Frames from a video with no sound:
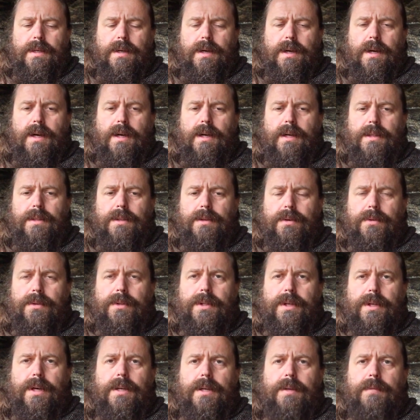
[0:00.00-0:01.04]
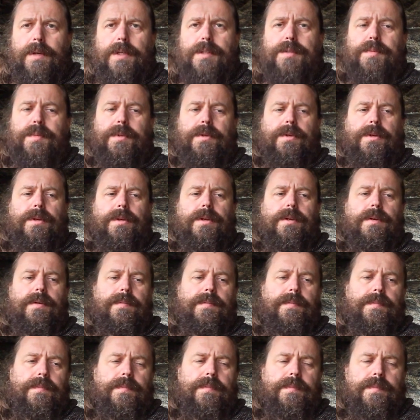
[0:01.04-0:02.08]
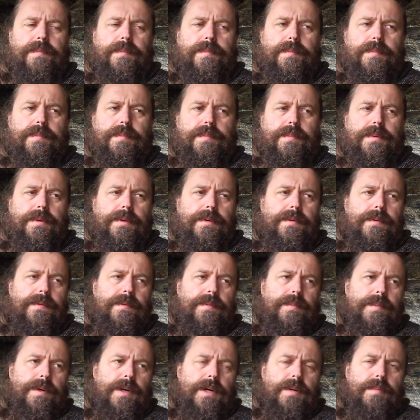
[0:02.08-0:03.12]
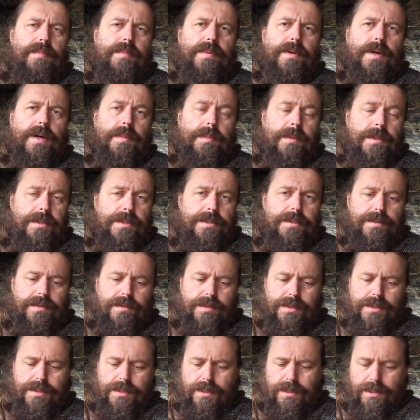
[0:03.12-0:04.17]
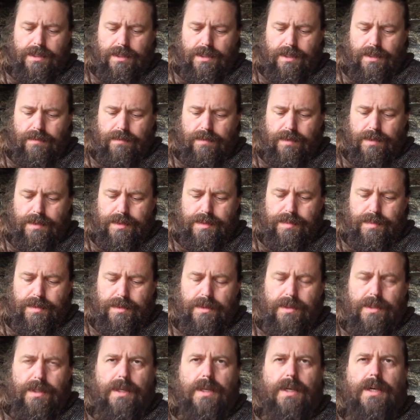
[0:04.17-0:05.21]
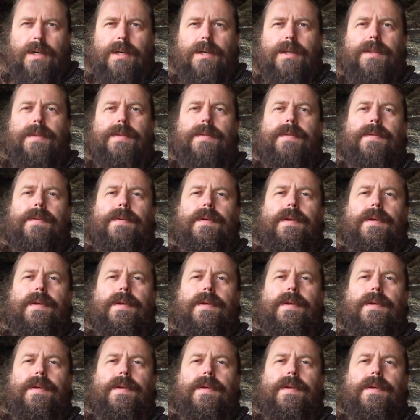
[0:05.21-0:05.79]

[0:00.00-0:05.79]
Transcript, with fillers: I don't like Facebook, but my publishers like Facebook, and